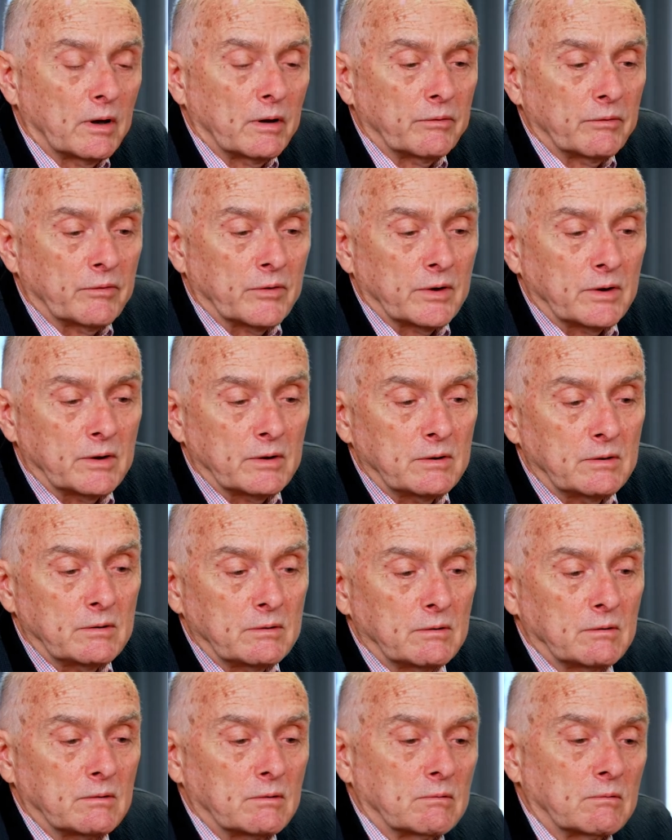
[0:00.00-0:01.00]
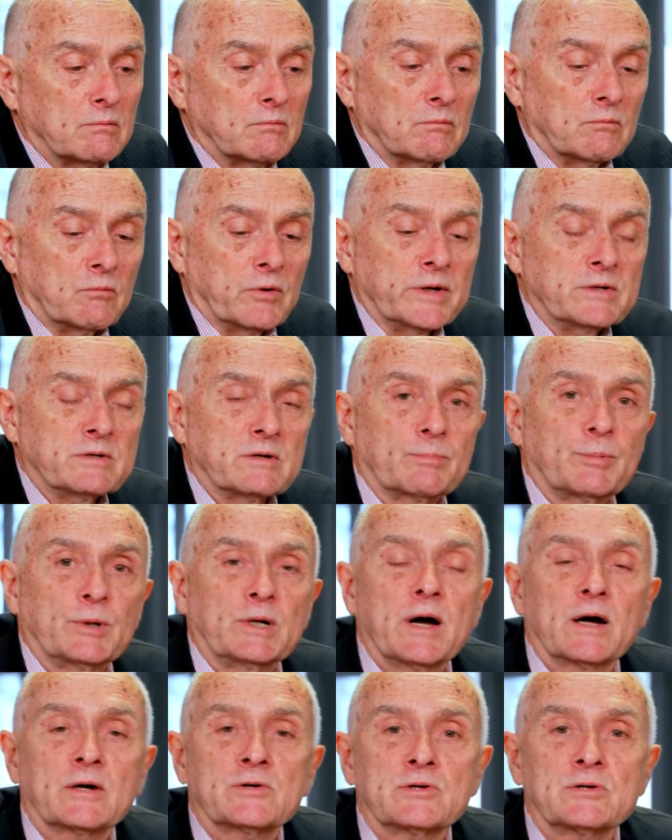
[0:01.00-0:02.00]
The region of
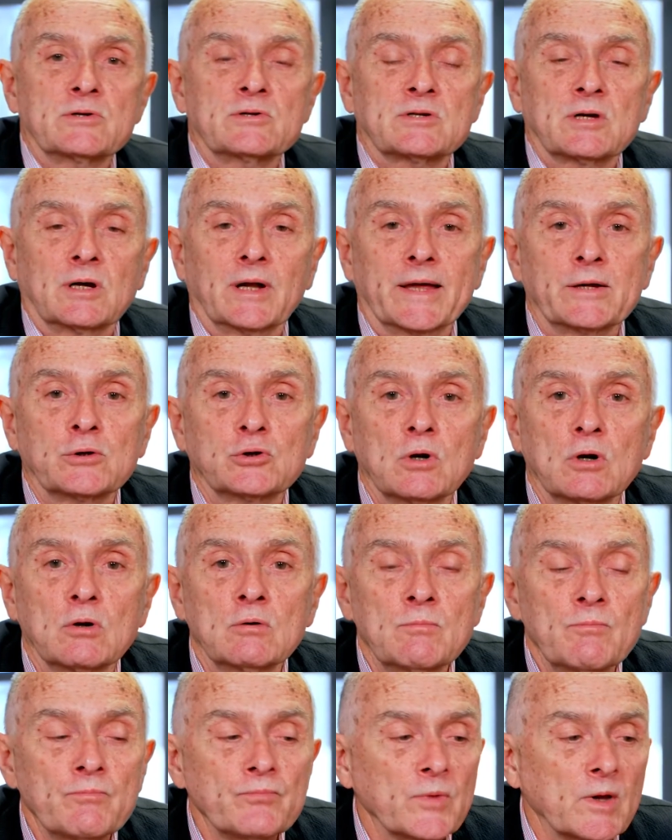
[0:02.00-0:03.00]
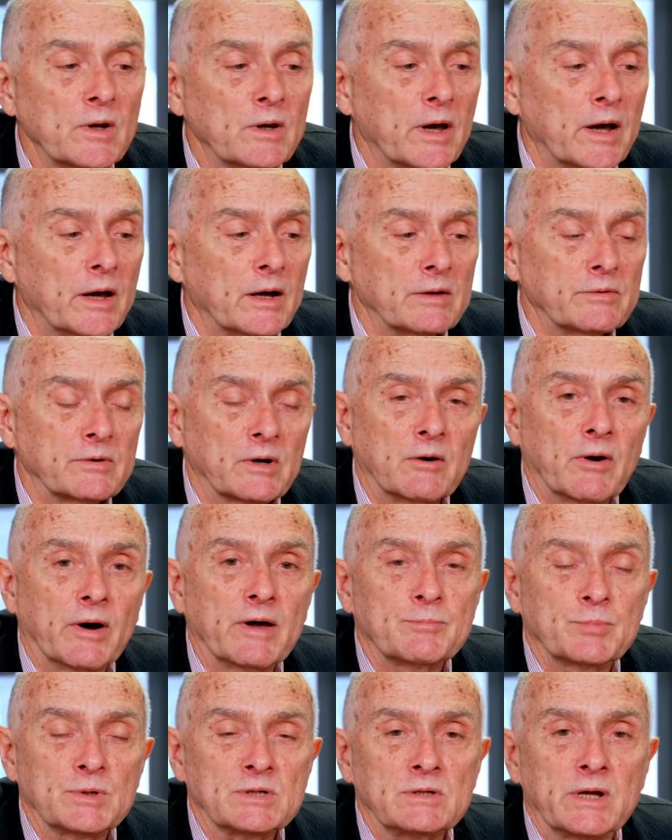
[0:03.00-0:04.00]
production is Salento, and the
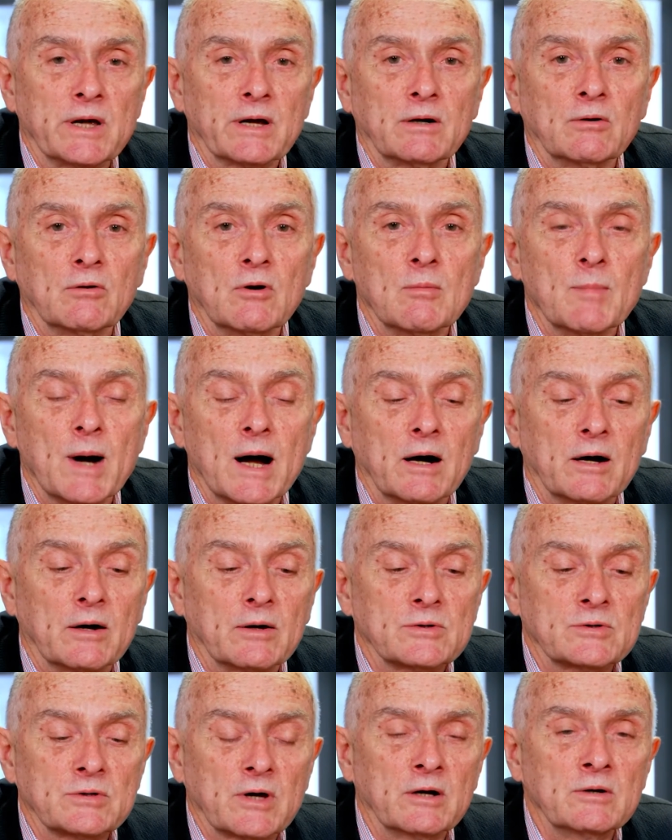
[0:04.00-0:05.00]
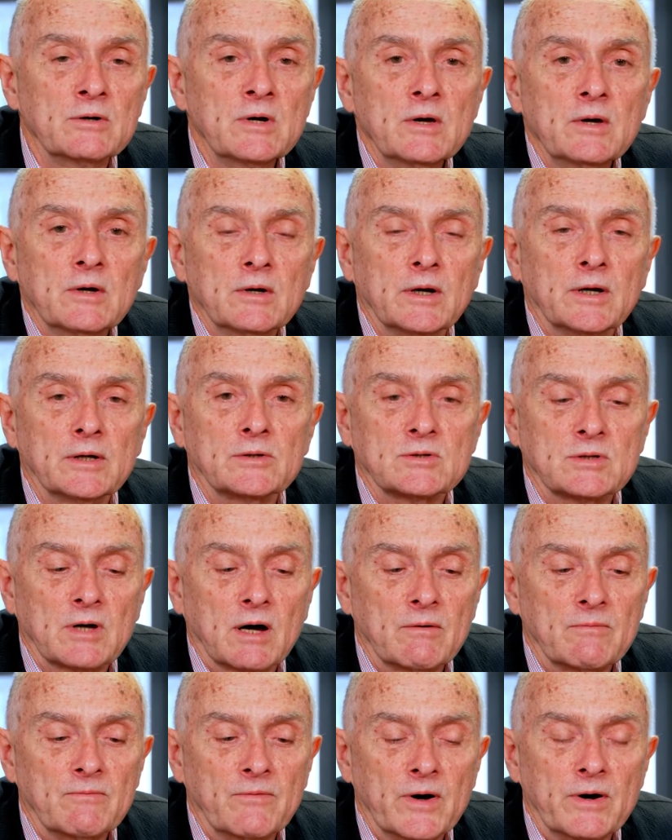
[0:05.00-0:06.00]
grape is Negroamaro. So it's
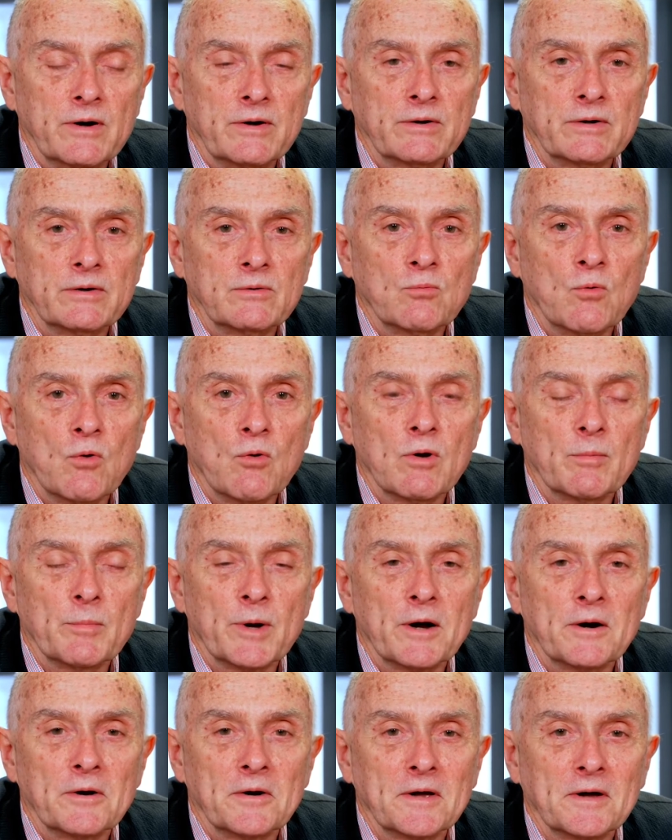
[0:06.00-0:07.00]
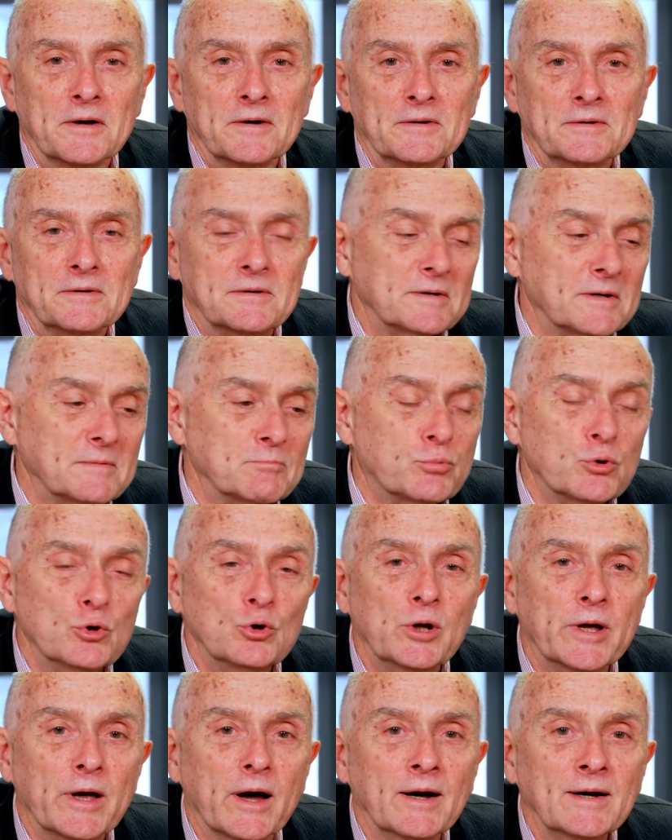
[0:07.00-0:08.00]
a very warm area in
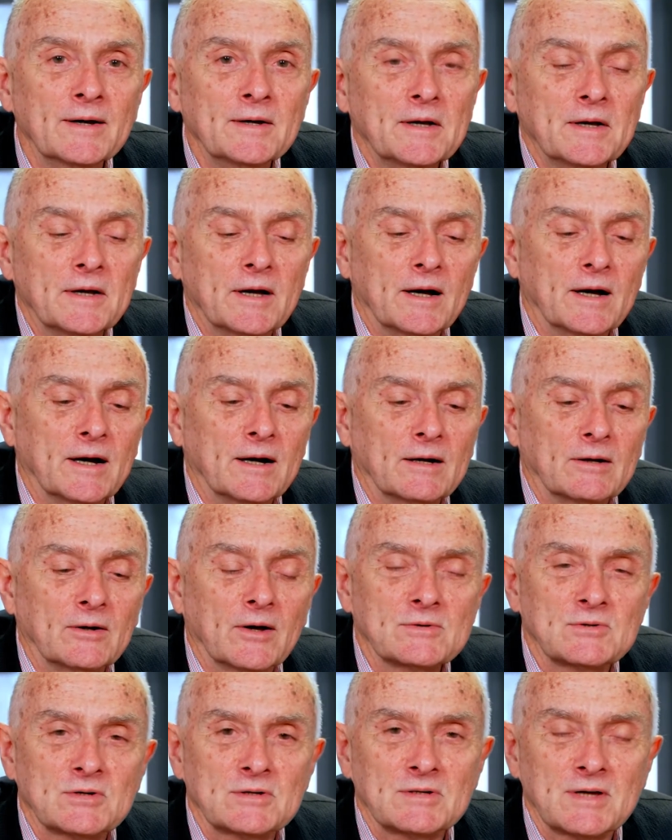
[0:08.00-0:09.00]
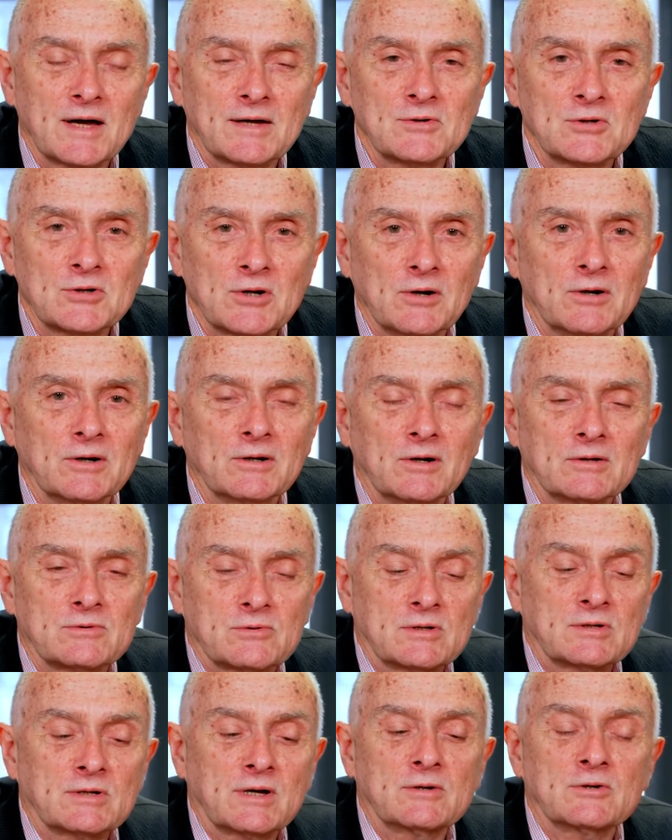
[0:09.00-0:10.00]
Puglia. Lots of sunshine
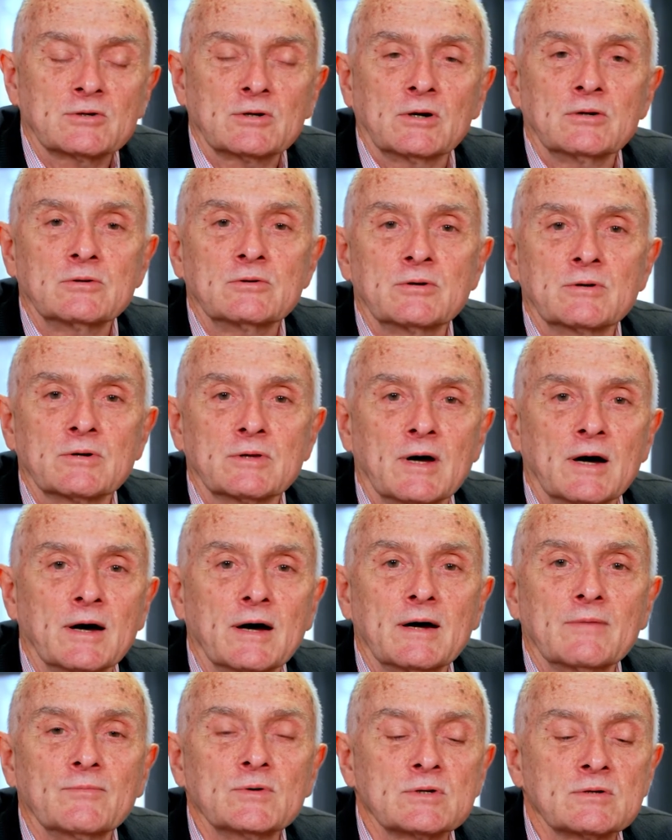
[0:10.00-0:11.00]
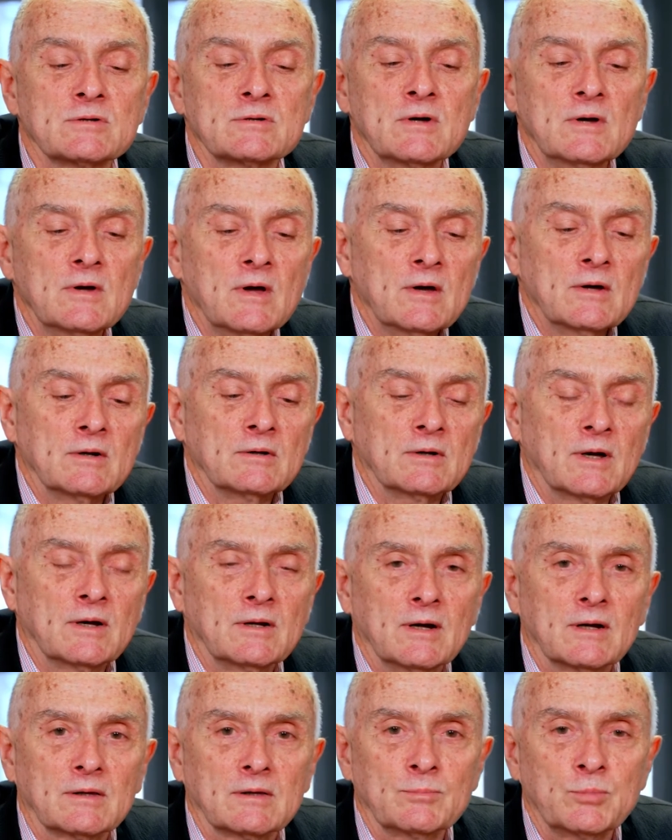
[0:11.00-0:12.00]
during the harvest. No
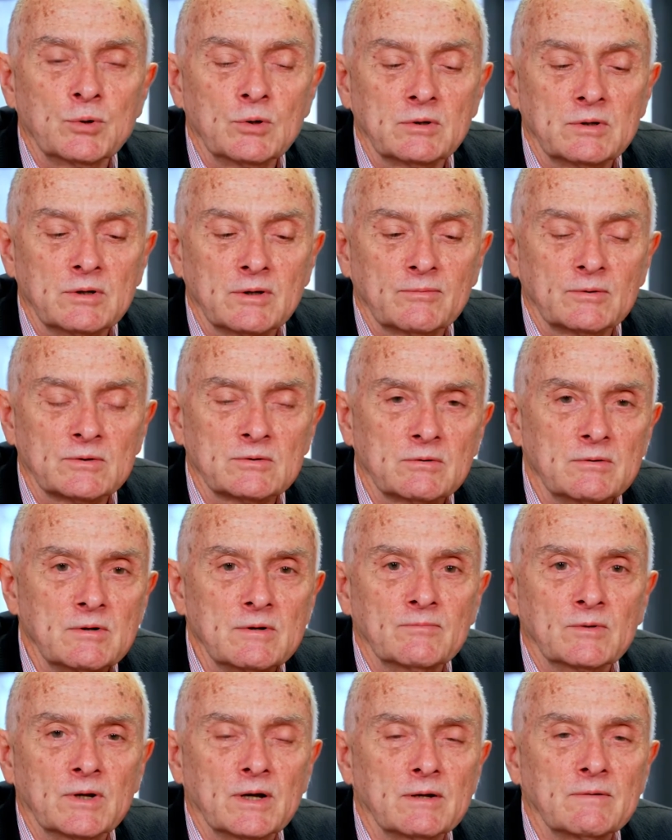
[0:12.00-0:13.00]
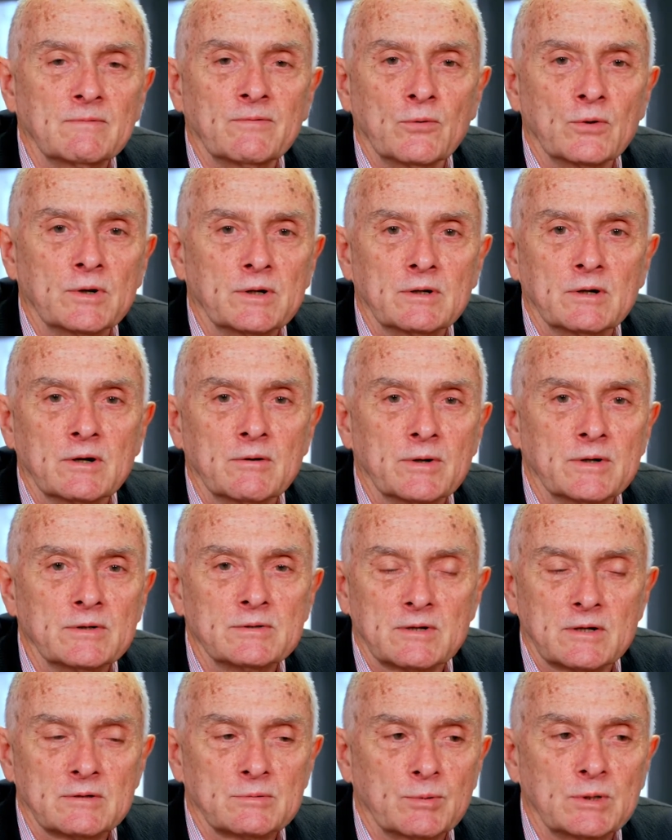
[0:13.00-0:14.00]
doubt the poor devils are even getting 40
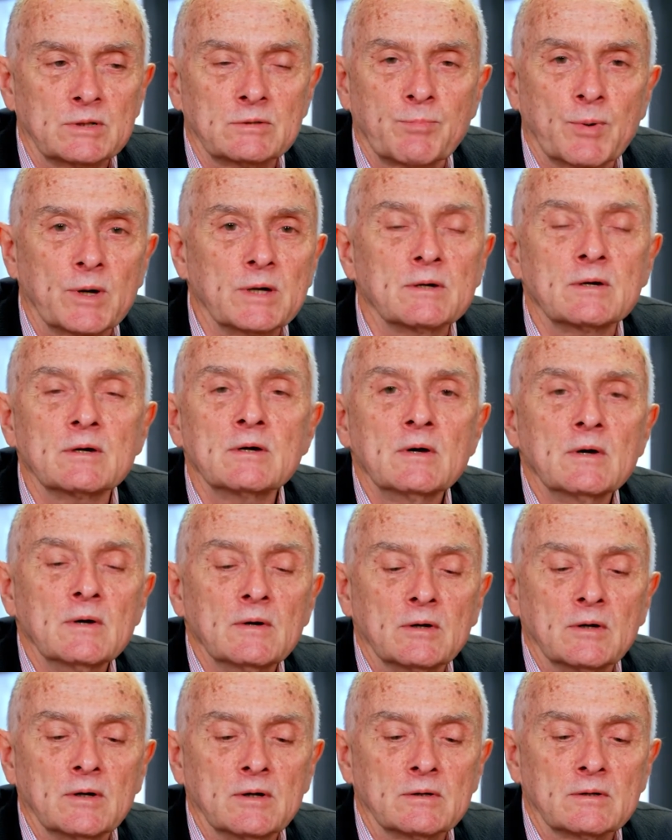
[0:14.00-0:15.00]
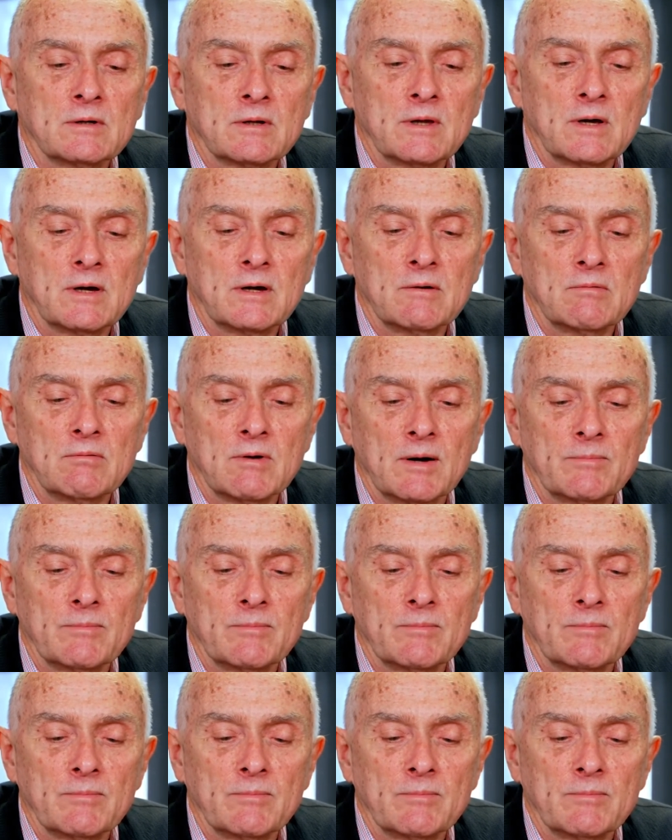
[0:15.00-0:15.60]
degrees as we speak into their